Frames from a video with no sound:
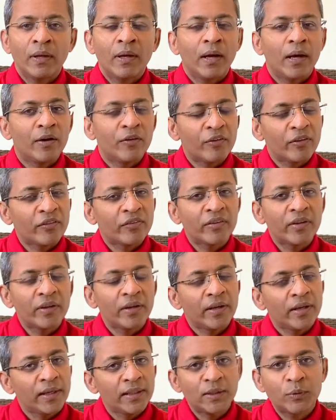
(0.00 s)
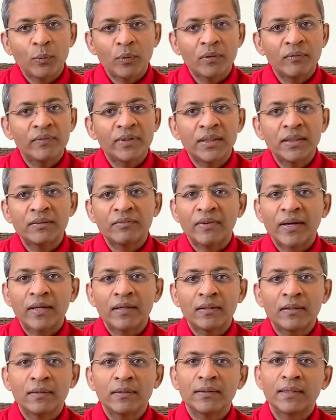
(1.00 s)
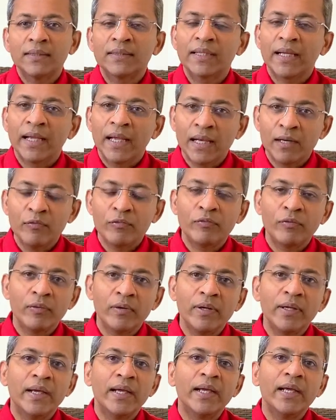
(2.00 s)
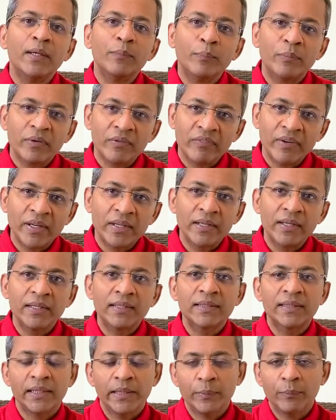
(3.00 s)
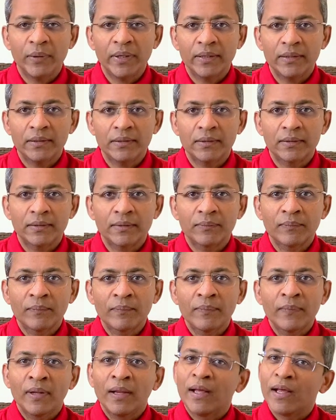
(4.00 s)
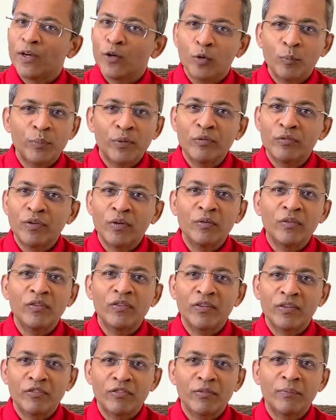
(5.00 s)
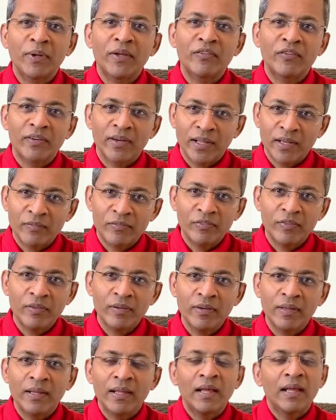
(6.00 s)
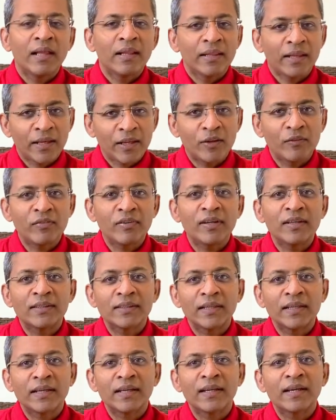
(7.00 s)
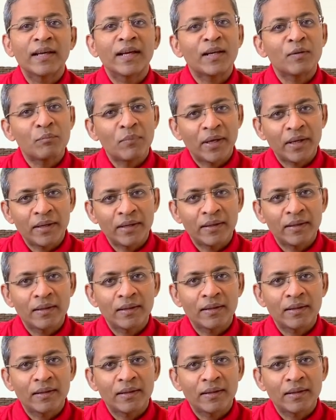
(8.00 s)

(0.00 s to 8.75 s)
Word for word: Addressing each one of these factors is helpful in preventing sleep lines. I hope you found this information helpful. Thank you for listening and bye.